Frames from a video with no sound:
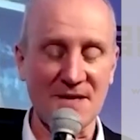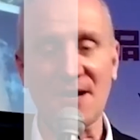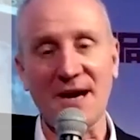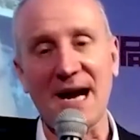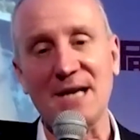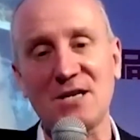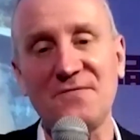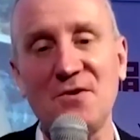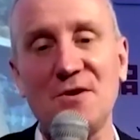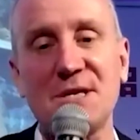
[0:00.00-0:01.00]
can I ask you
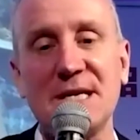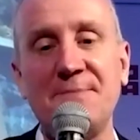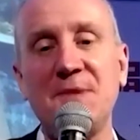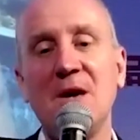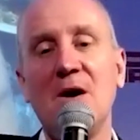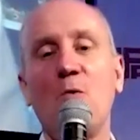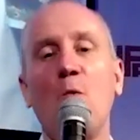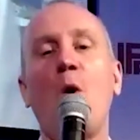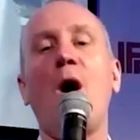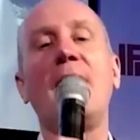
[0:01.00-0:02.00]
firstly,
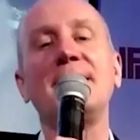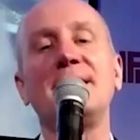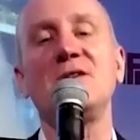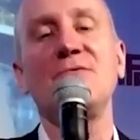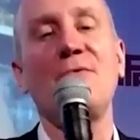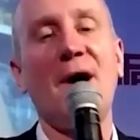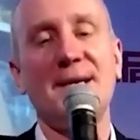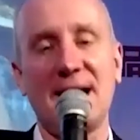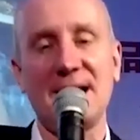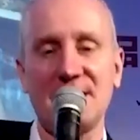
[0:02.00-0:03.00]
why did you
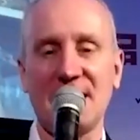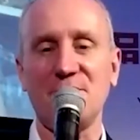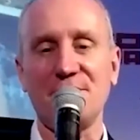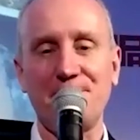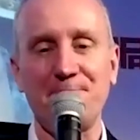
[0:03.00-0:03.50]
write Unsettled?